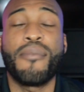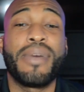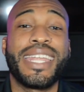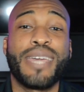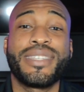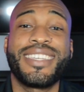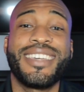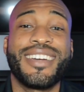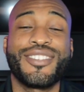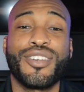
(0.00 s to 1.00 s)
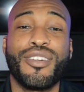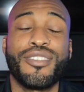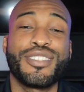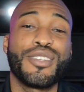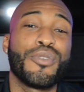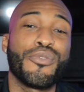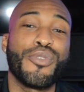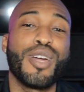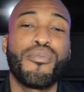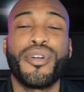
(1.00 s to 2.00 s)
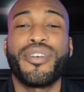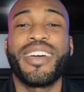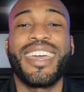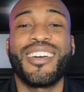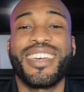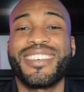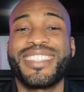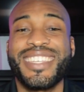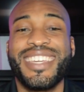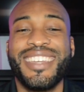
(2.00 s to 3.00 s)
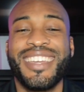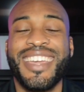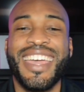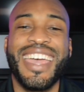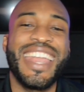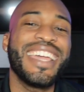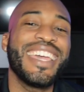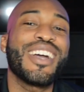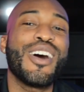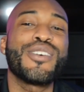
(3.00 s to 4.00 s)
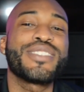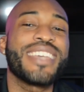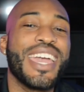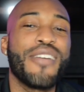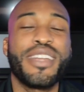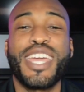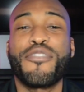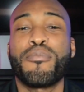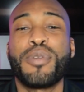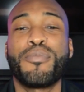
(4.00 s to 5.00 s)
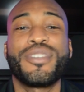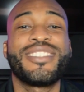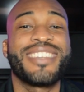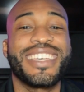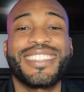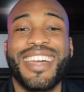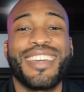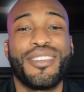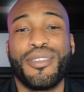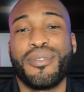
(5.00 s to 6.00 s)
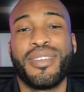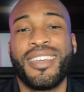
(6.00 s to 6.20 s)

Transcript: My name is Keon Sholos with Real Broker LLC, and I get calls every day from people just like you.